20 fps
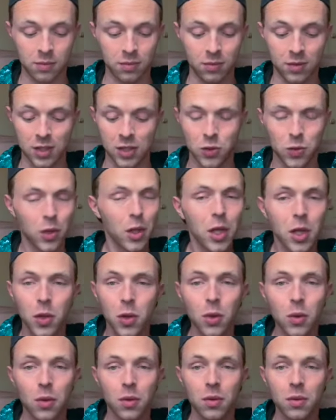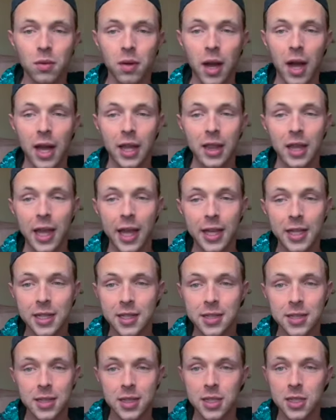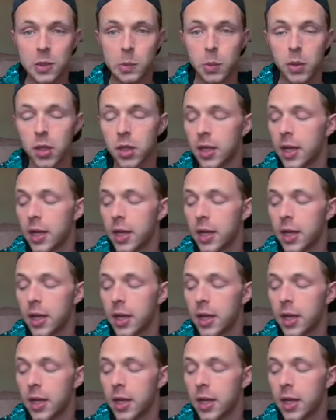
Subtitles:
It's really cool. I liked this book.